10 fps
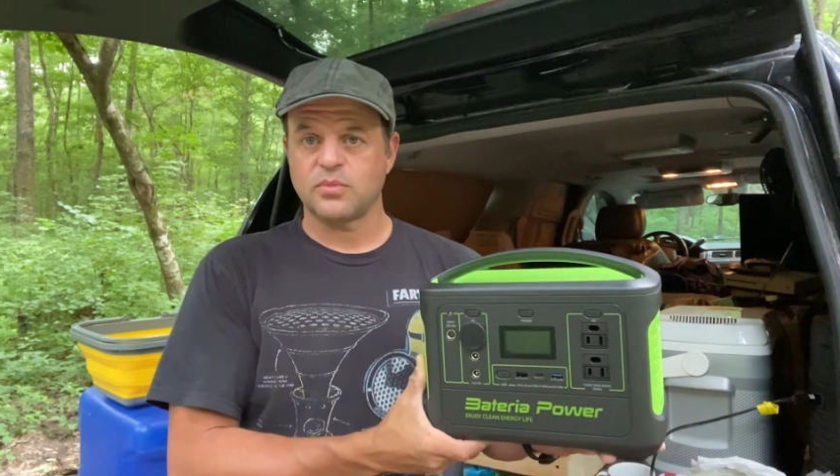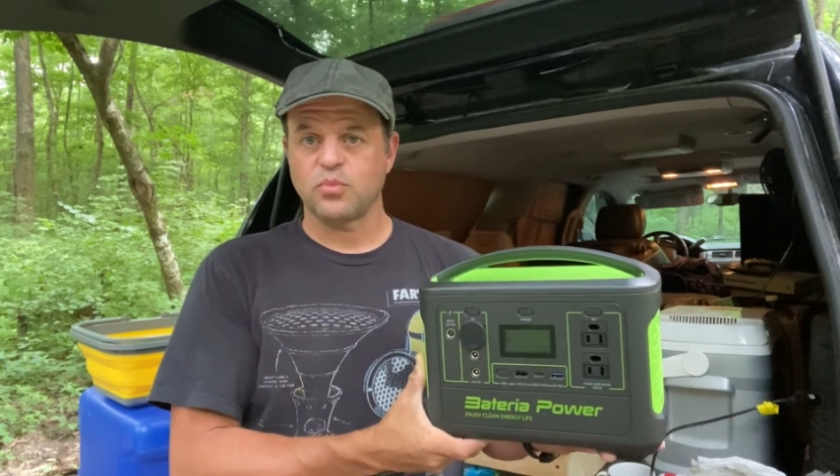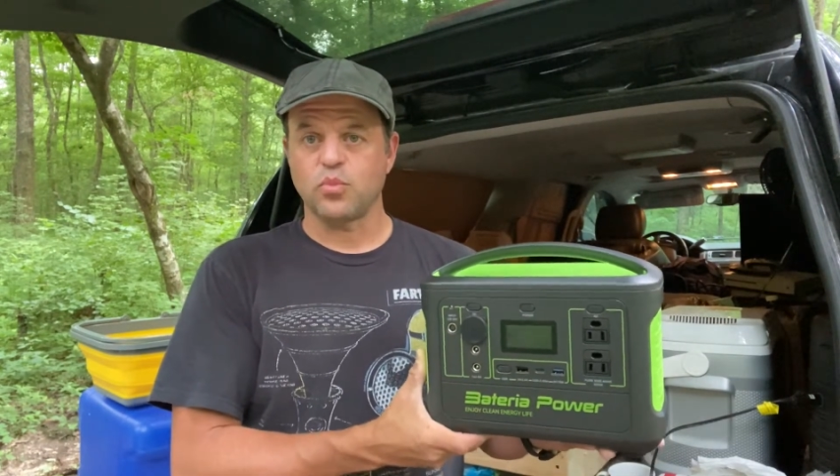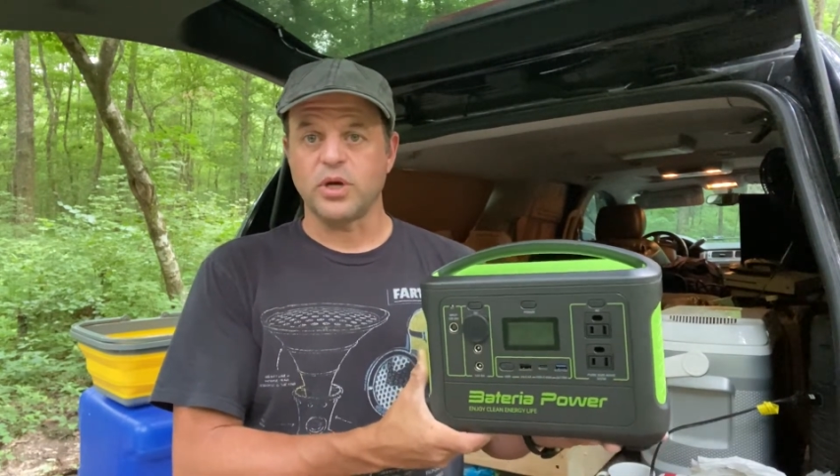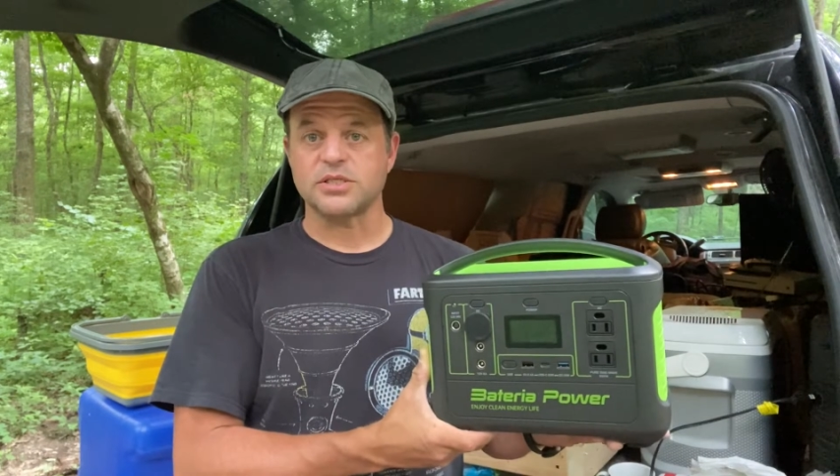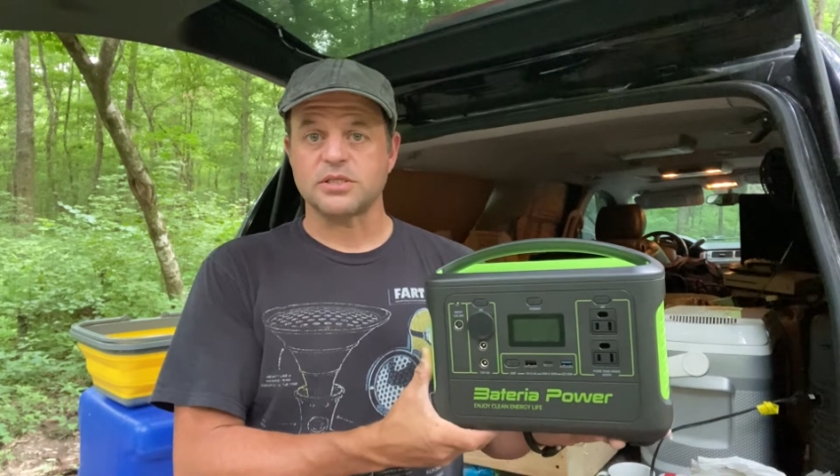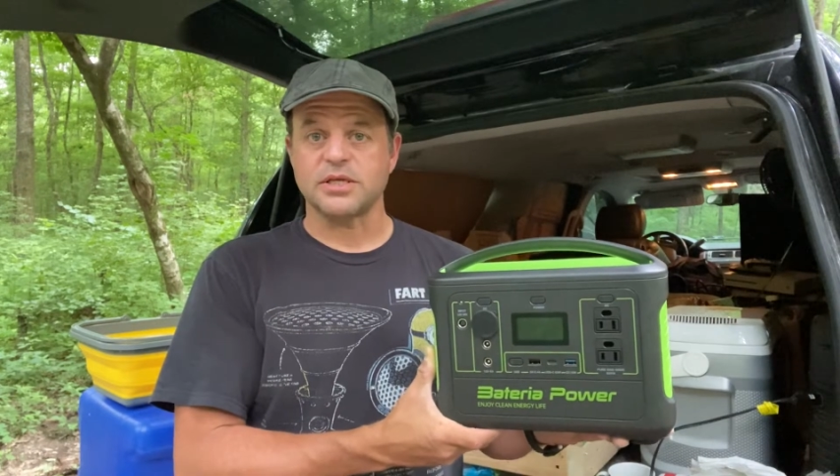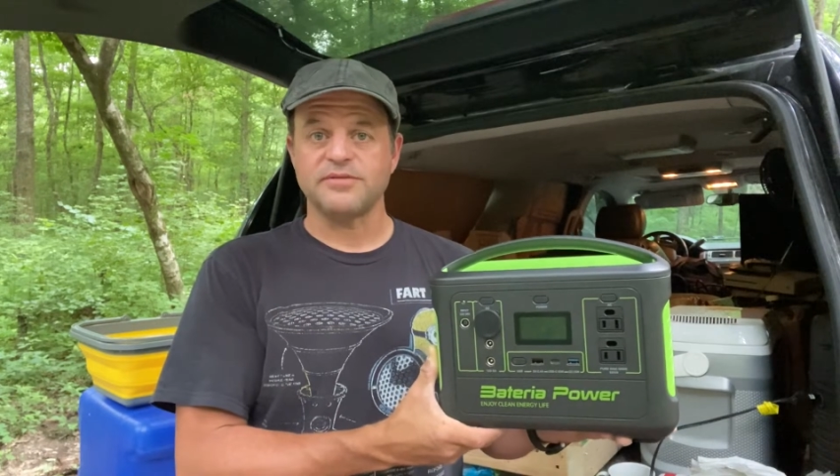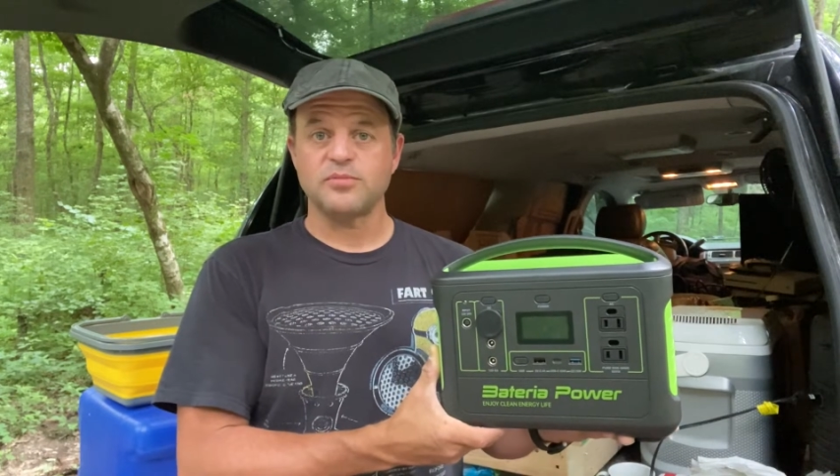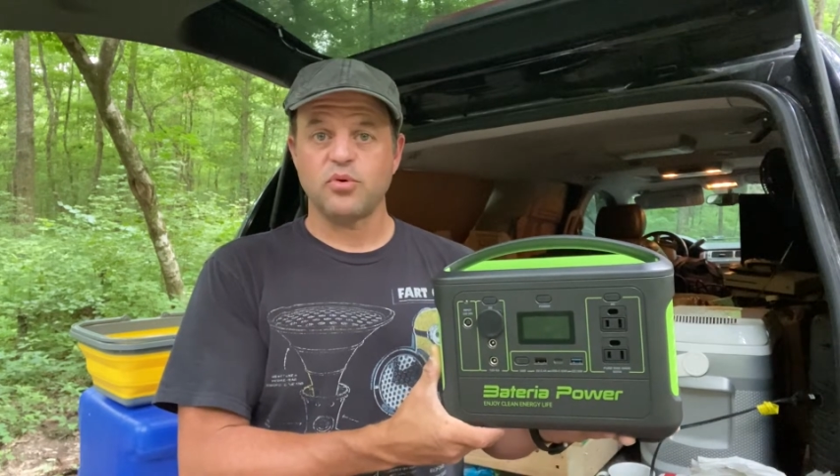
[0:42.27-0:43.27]
Weighs
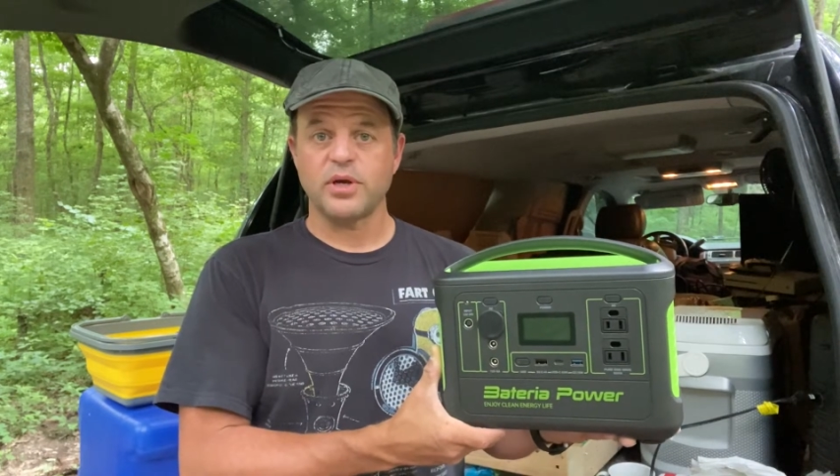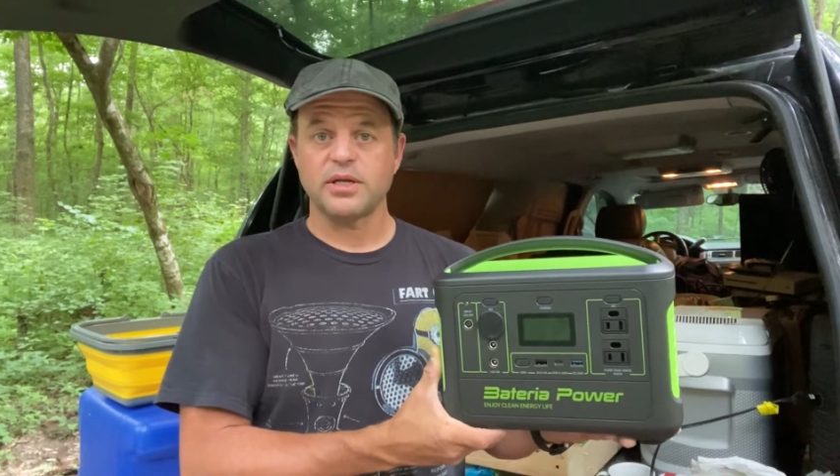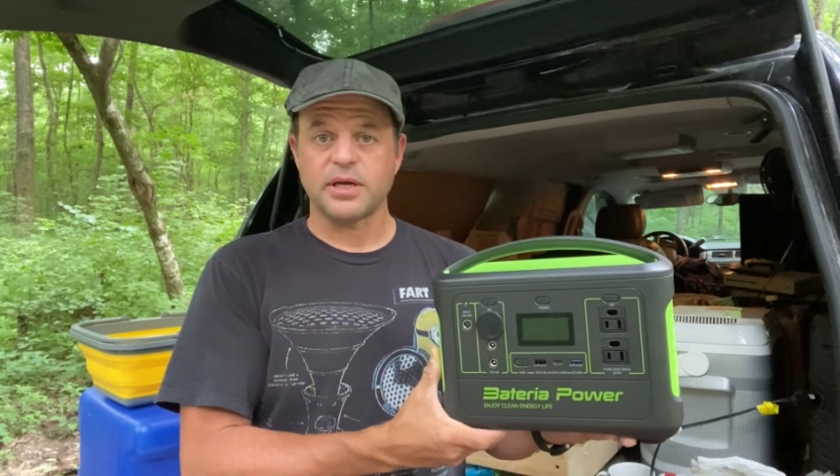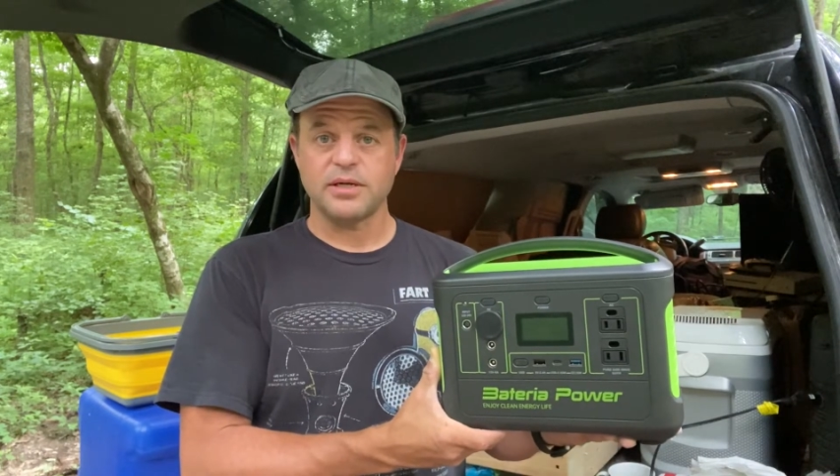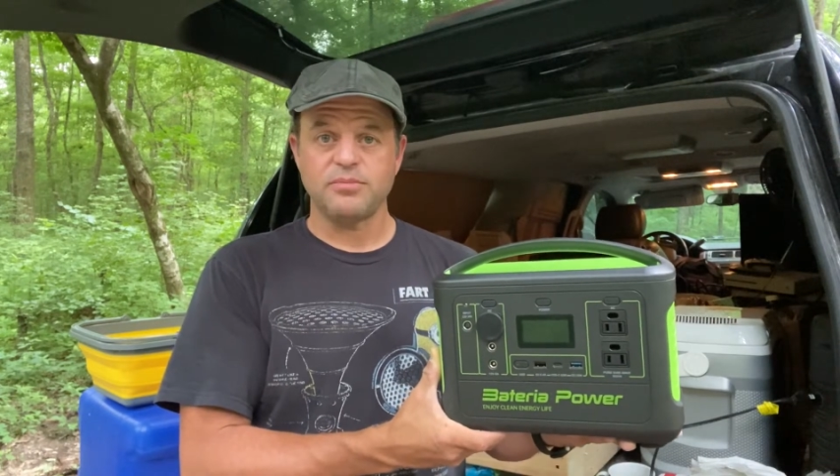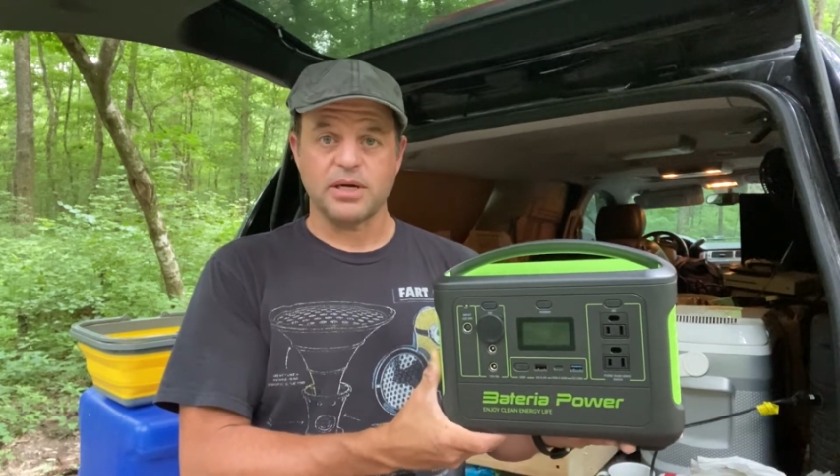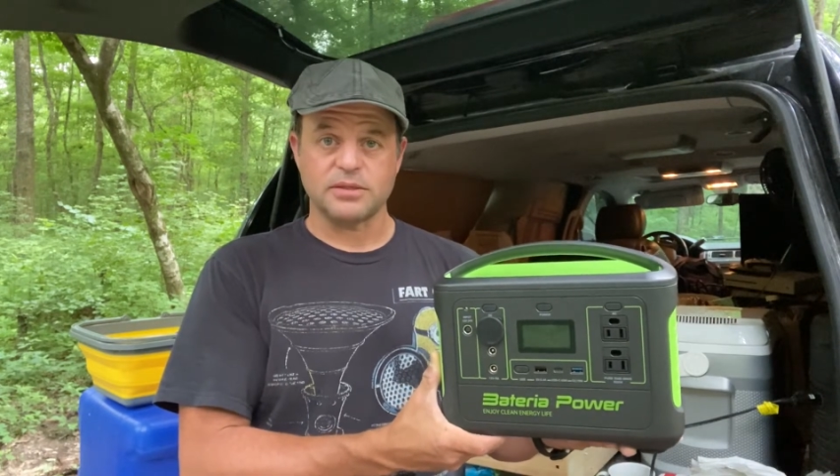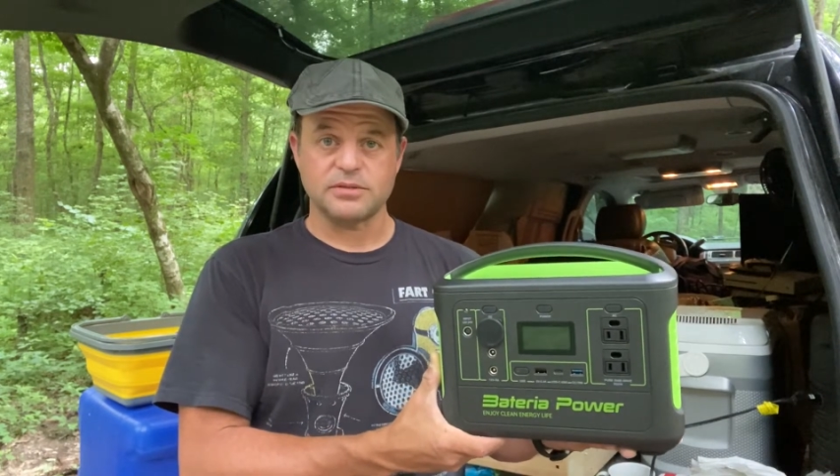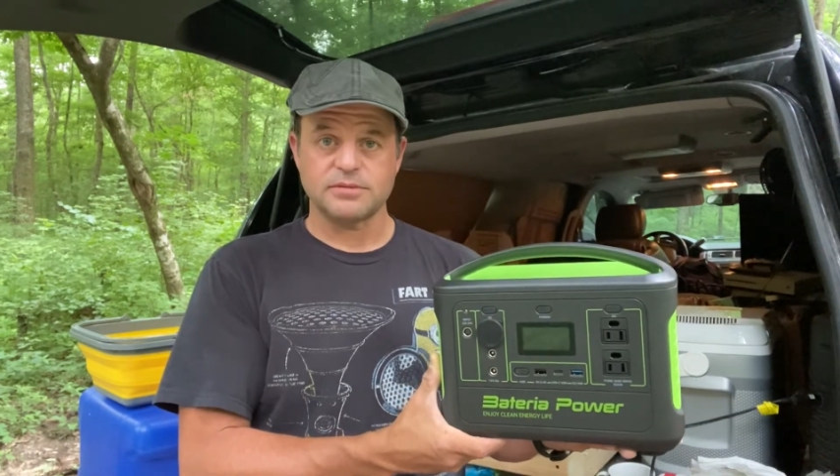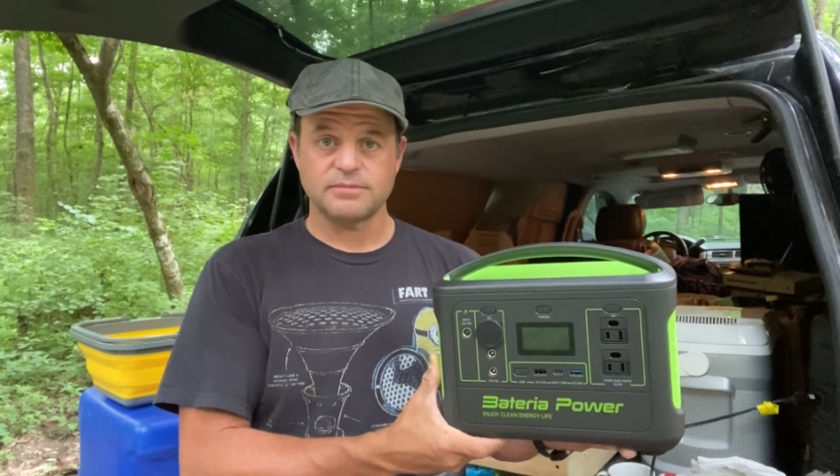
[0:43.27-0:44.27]
11.9
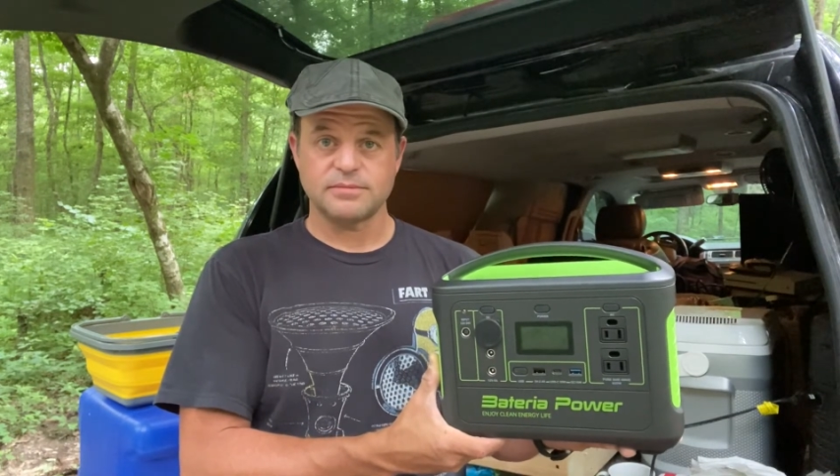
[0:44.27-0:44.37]
pounds.